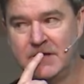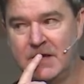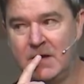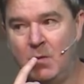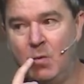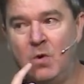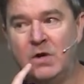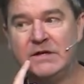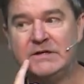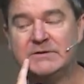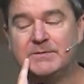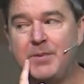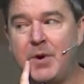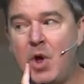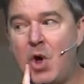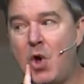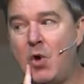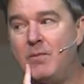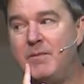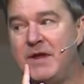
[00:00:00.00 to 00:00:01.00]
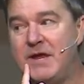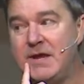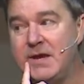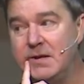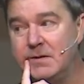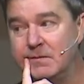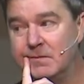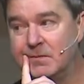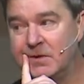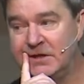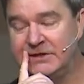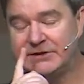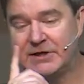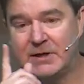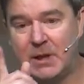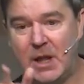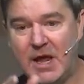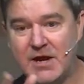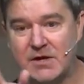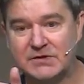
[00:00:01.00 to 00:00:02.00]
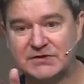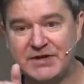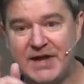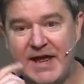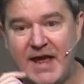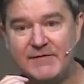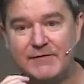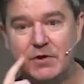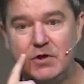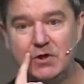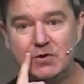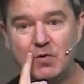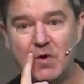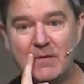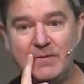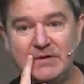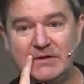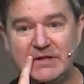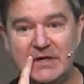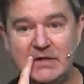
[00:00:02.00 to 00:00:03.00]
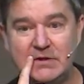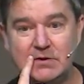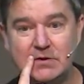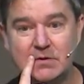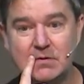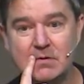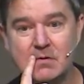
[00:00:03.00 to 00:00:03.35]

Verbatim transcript: What does Paul mean? He's going to later say, have a good reputation.